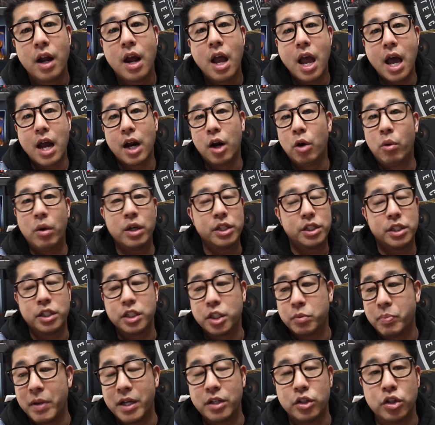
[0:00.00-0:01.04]
and I don't want you to
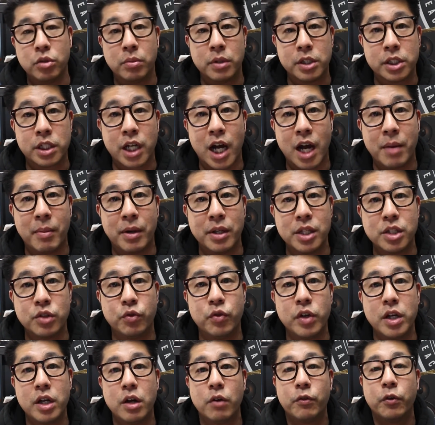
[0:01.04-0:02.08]
spend too much time on this video.